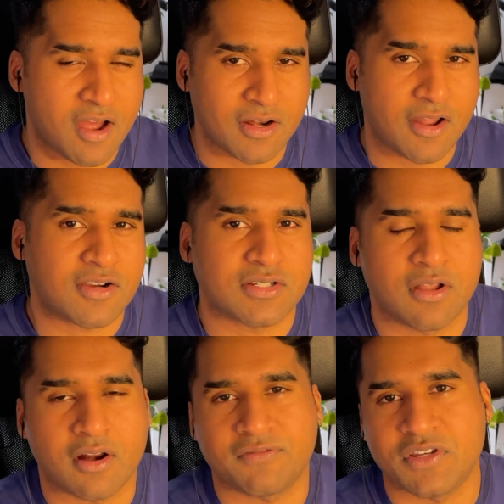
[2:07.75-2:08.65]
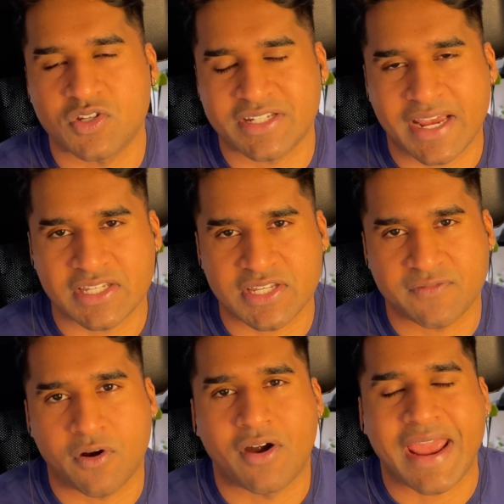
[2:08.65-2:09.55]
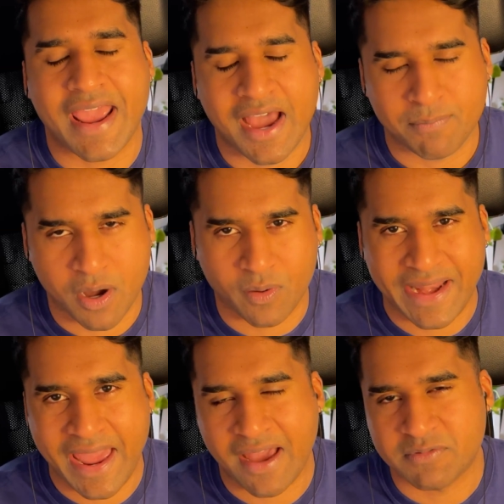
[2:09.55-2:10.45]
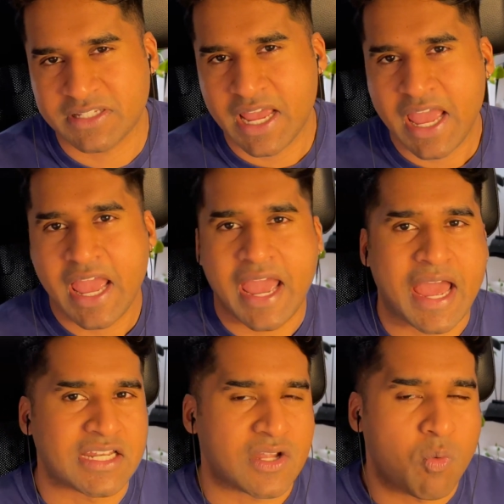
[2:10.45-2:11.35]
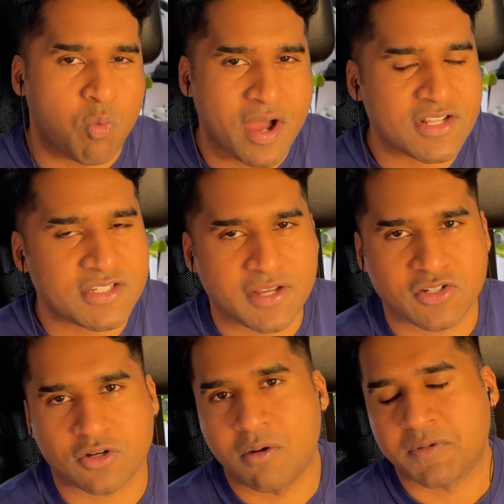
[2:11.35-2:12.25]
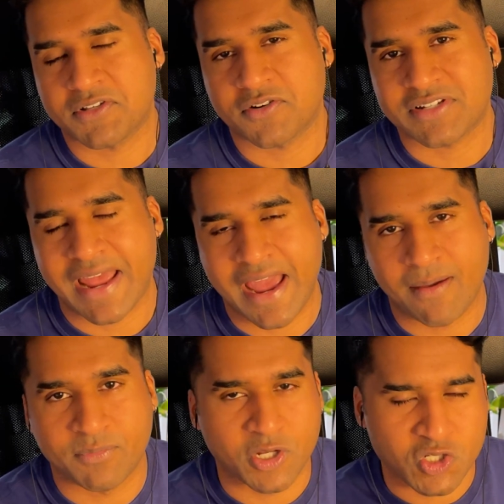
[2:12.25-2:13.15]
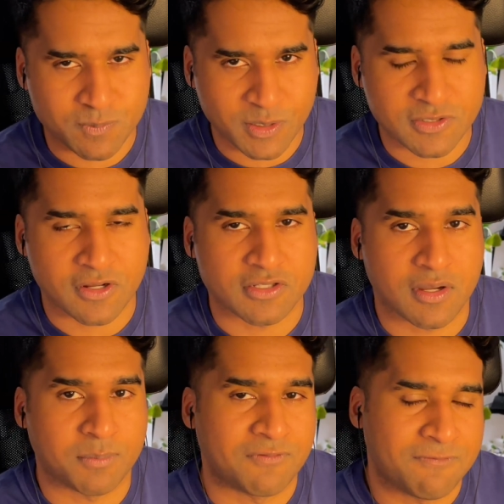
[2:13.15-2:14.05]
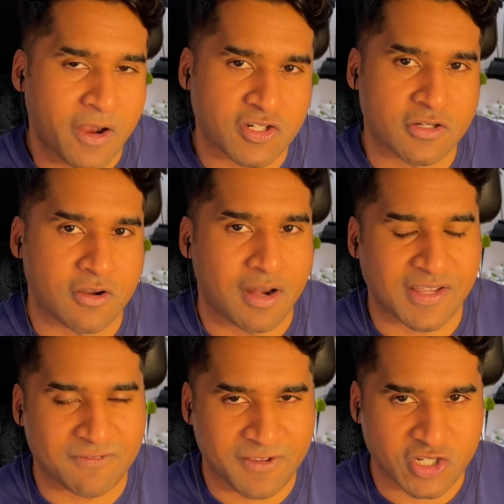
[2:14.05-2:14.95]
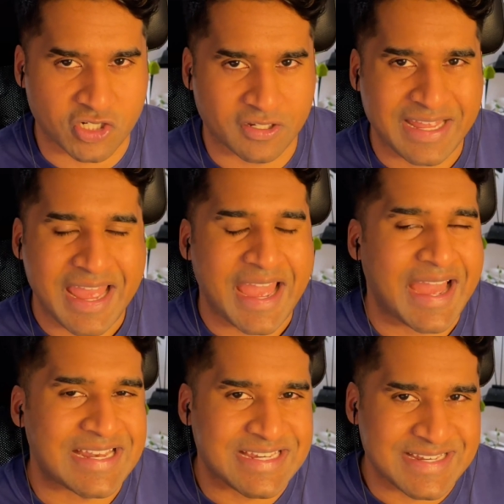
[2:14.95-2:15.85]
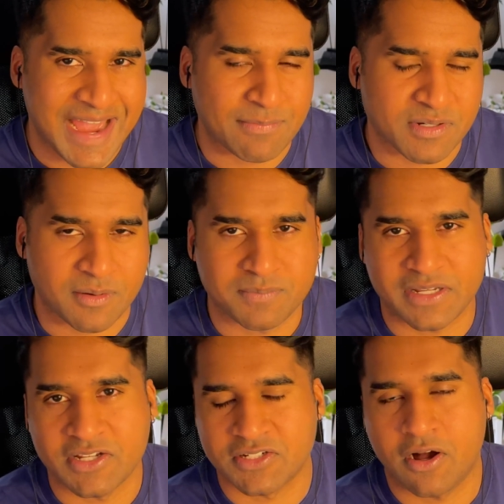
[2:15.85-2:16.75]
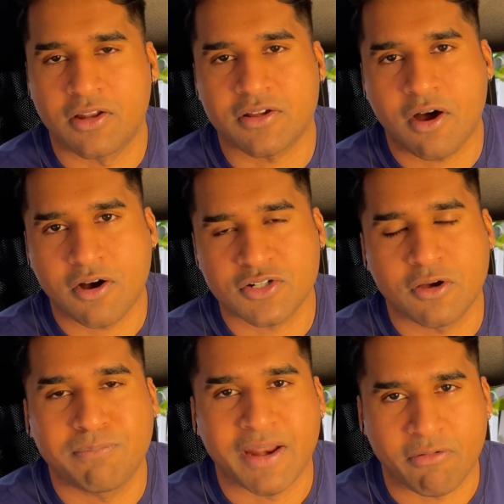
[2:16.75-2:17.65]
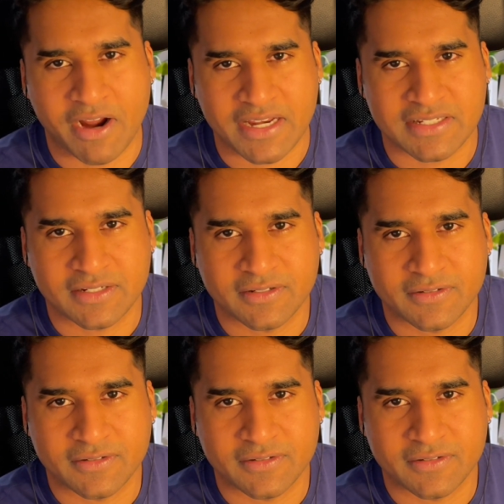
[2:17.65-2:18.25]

unlocks a lot of use cases for AI powered apps. And one such open source app that's built on top of function calling feature and TypeScript is called Auto Playwright.